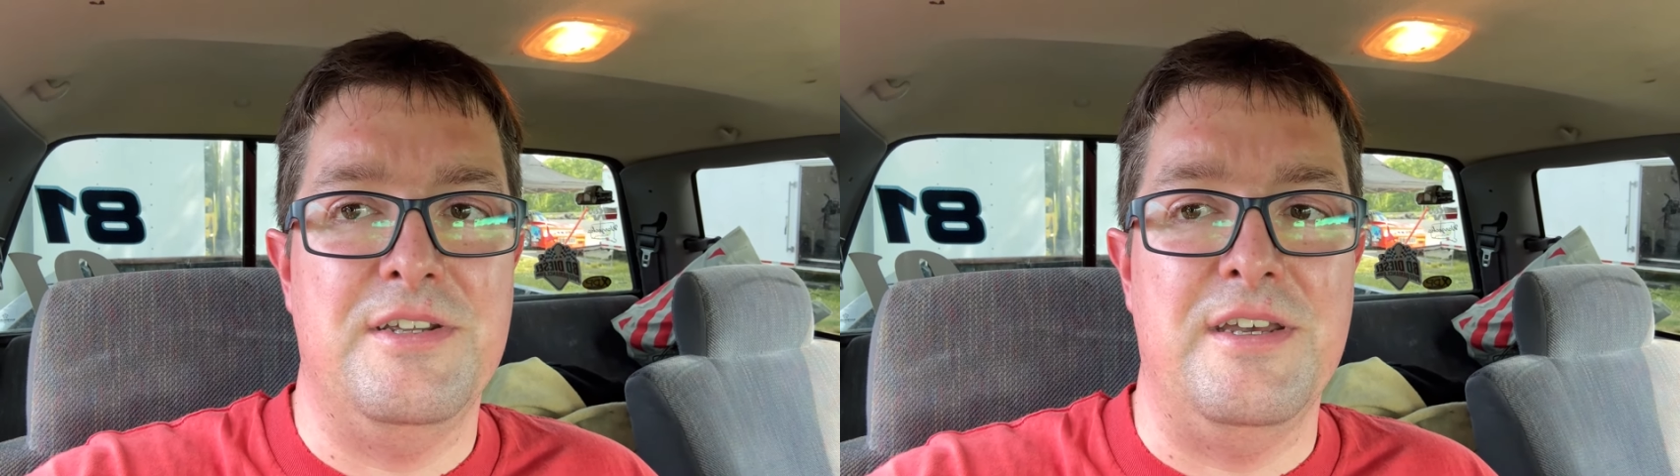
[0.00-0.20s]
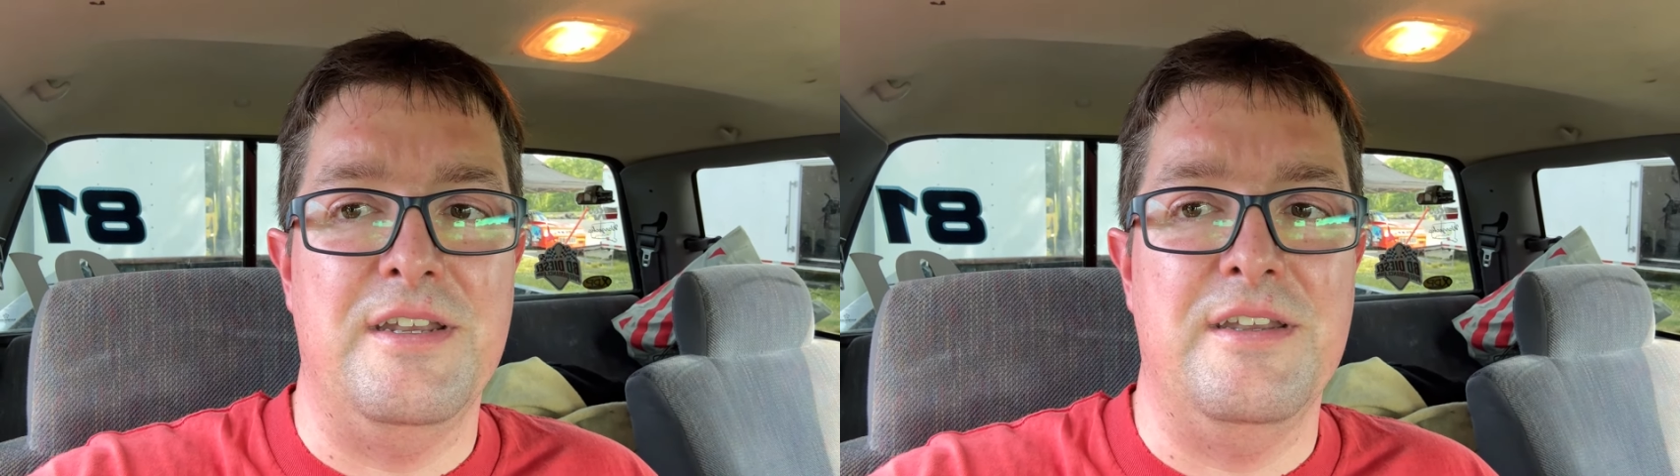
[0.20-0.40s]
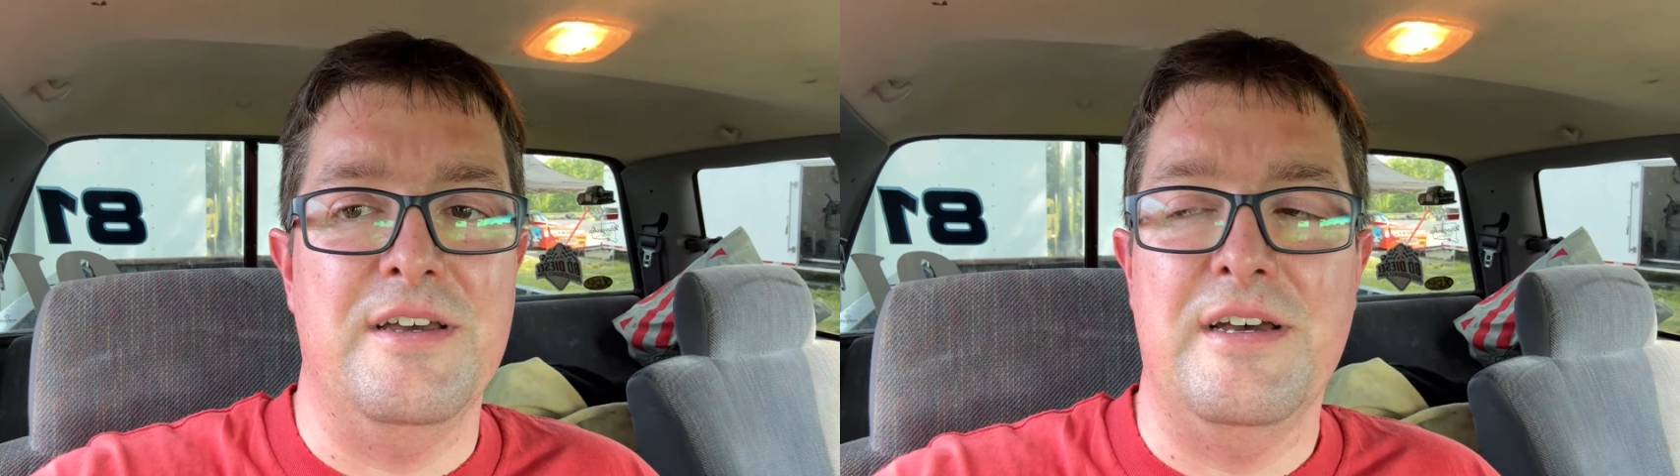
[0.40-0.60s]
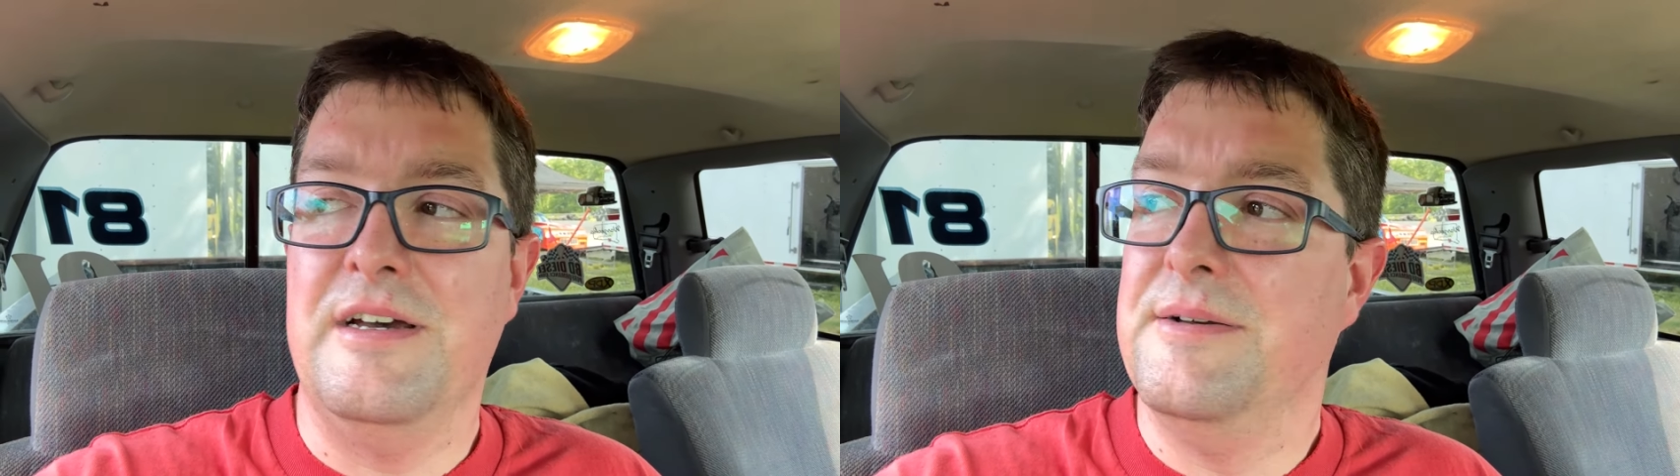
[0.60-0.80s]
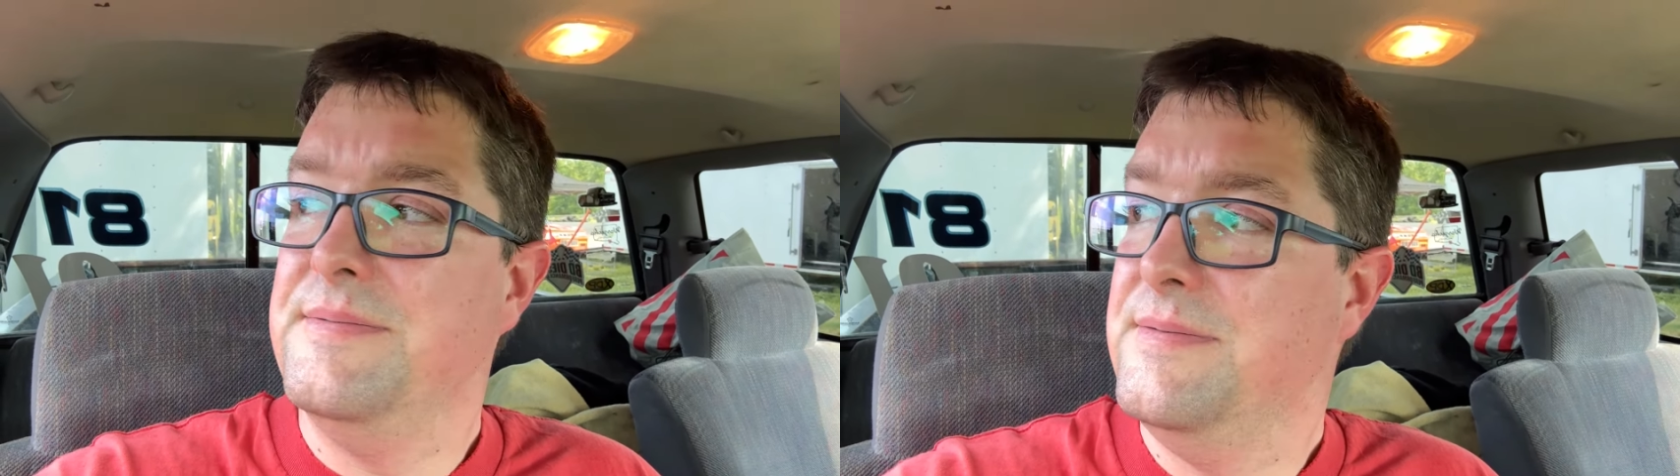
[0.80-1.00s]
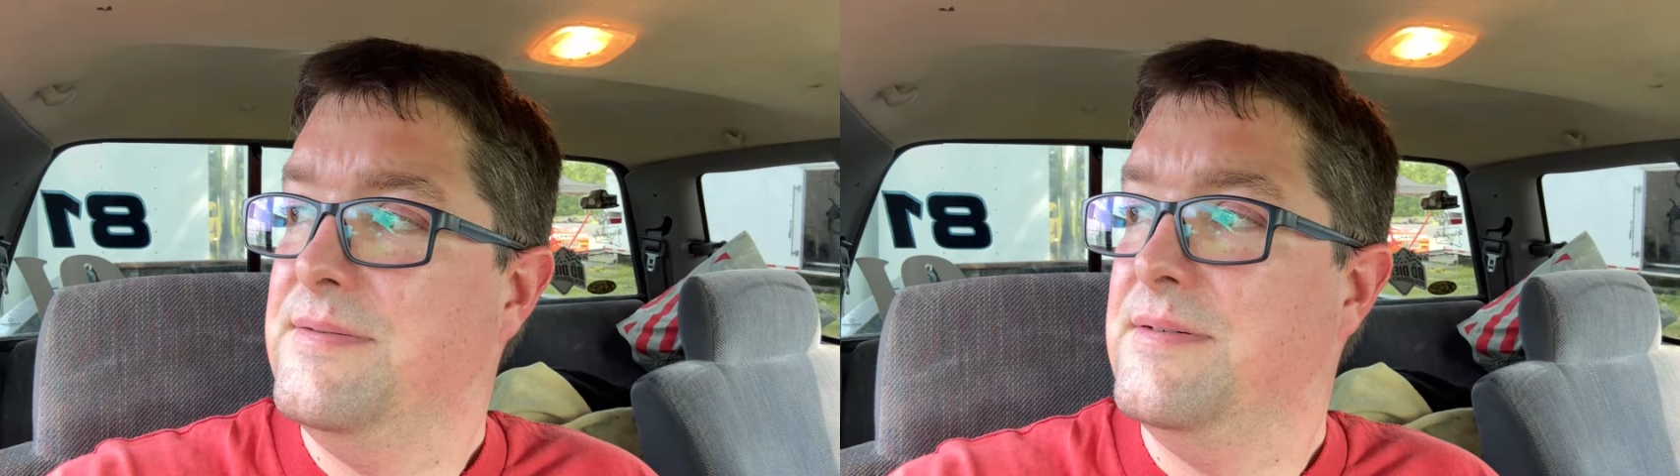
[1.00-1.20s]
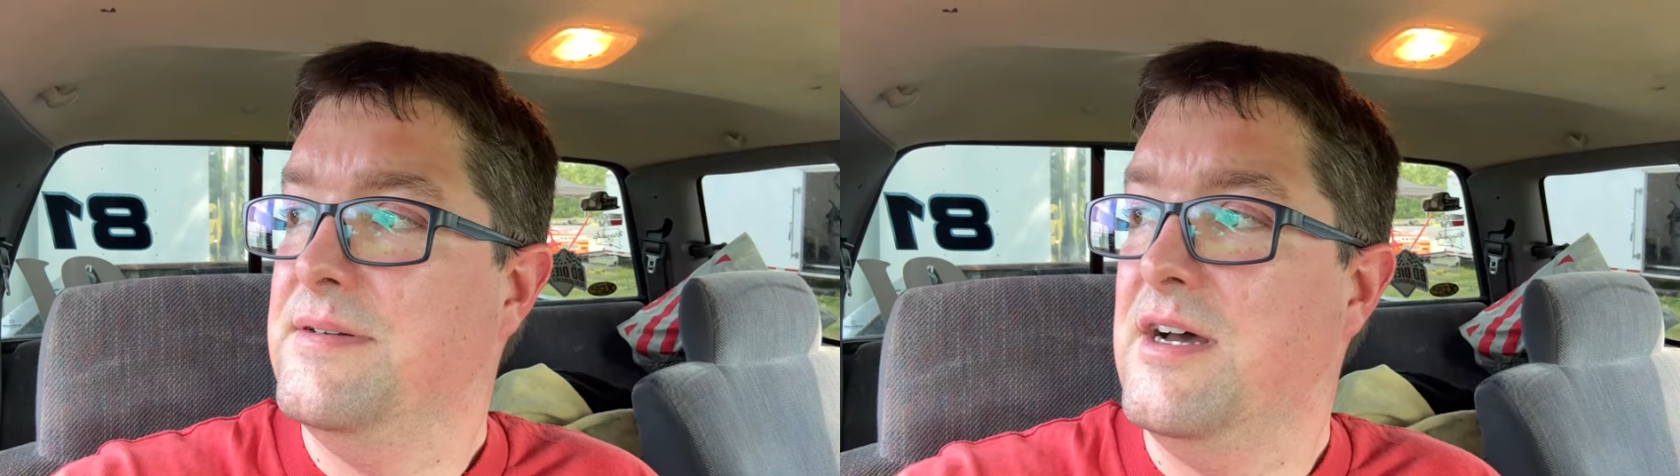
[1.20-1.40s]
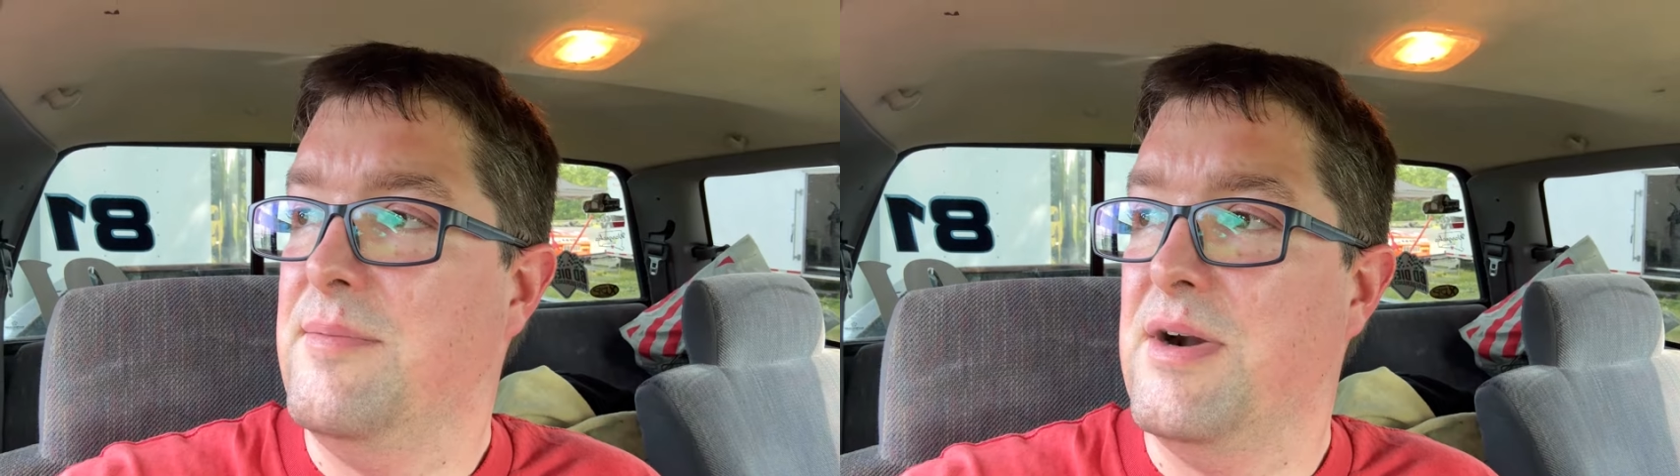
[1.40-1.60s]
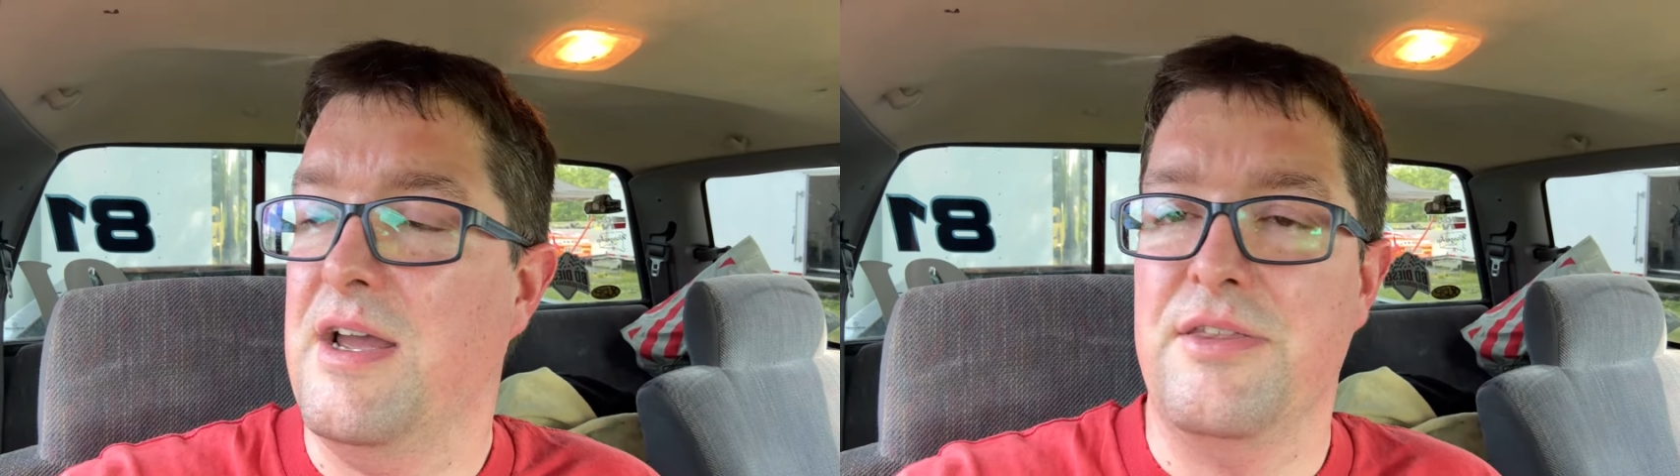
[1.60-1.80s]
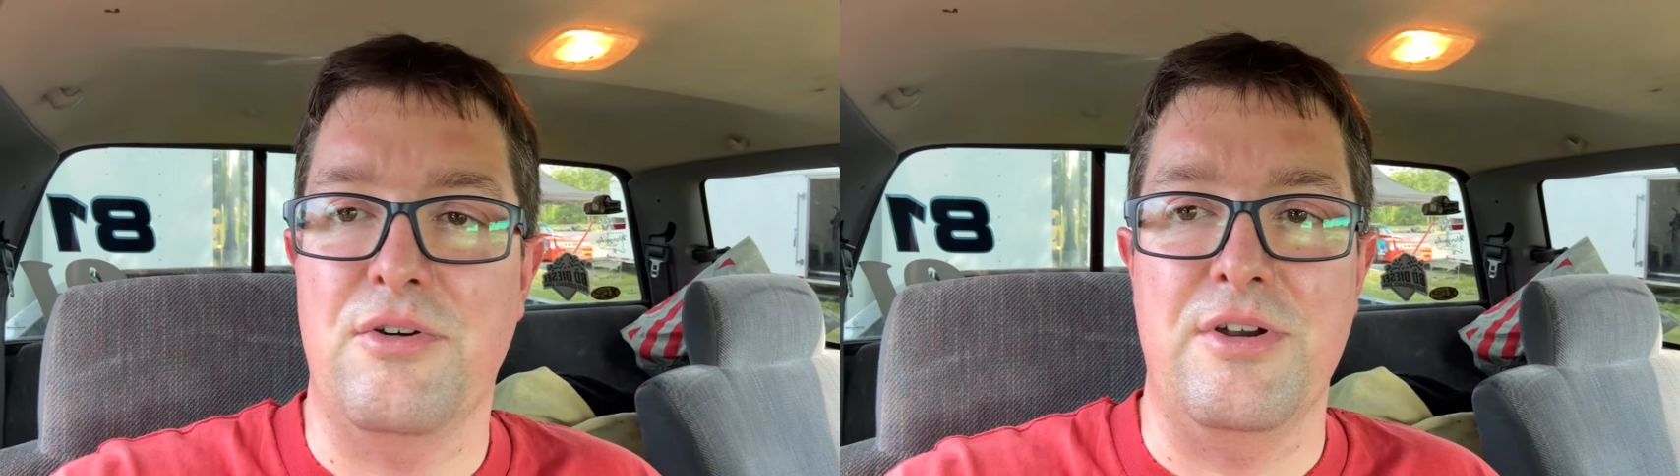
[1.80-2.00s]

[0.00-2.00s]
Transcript: And I'll probably throw